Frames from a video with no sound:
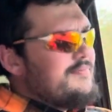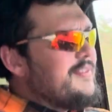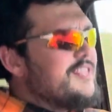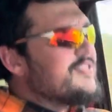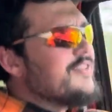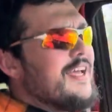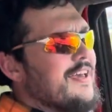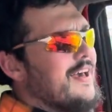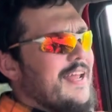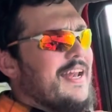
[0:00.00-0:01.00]
it's a great
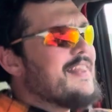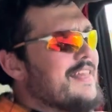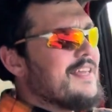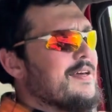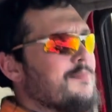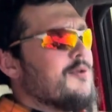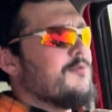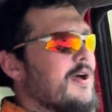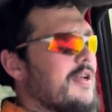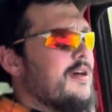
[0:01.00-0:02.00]
gun. Anything that
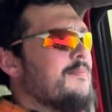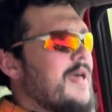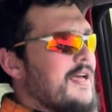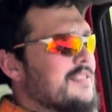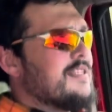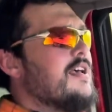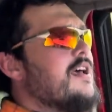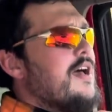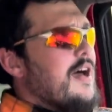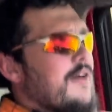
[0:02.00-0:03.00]
Beretta makes,
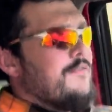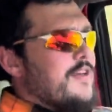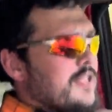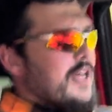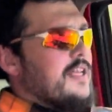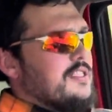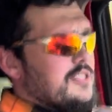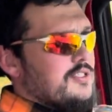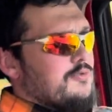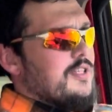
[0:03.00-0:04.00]
I feel like, is
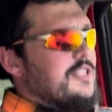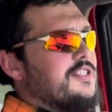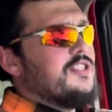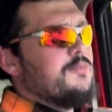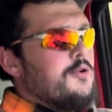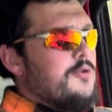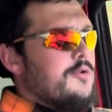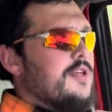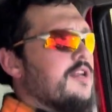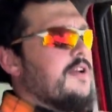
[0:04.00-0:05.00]
just really
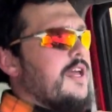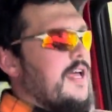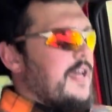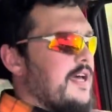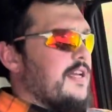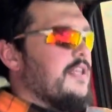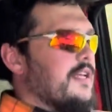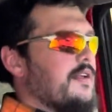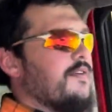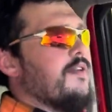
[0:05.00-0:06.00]
smooth in your hand.
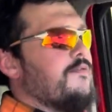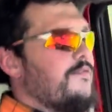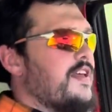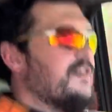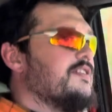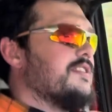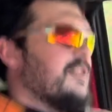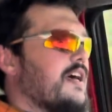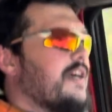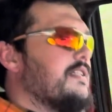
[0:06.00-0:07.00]
It feels
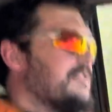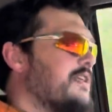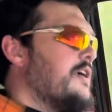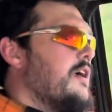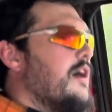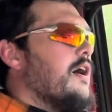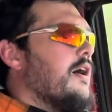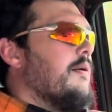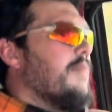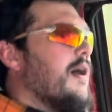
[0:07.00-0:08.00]
nice.
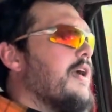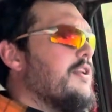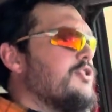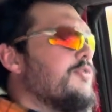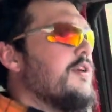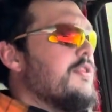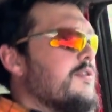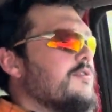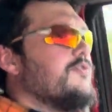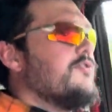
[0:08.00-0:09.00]
I enjoy
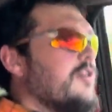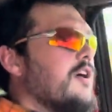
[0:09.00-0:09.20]
those